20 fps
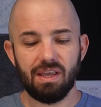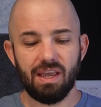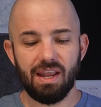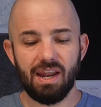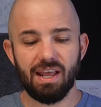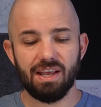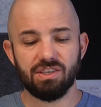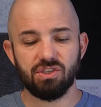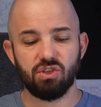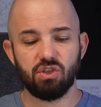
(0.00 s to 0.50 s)
It
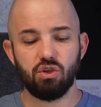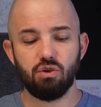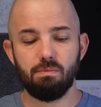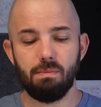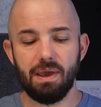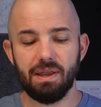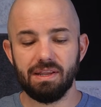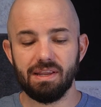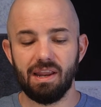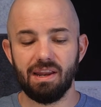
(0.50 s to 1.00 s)
has two
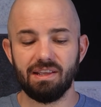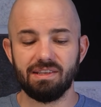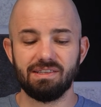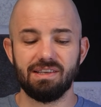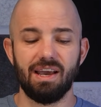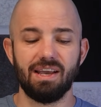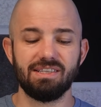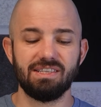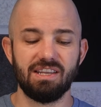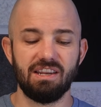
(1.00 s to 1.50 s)
magnetic
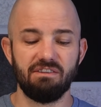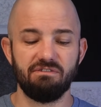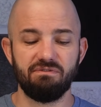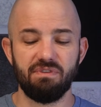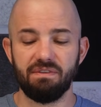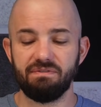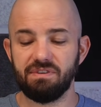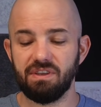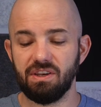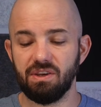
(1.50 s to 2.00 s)
sides at a
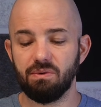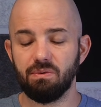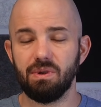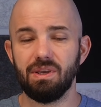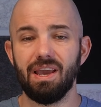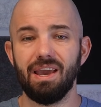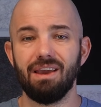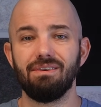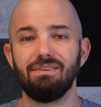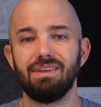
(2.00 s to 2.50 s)

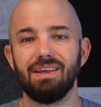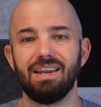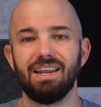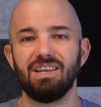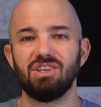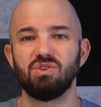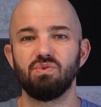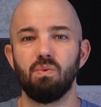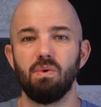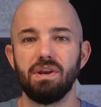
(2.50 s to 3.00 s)
15-degree angle and a
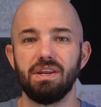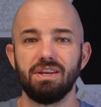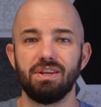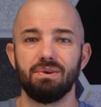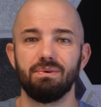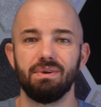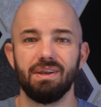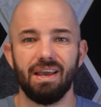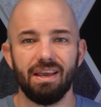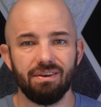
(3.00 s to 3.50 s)

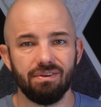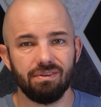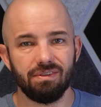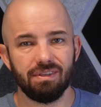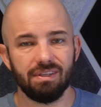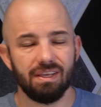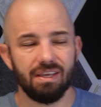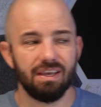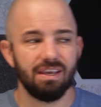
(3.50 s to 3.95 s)
20-degree angle.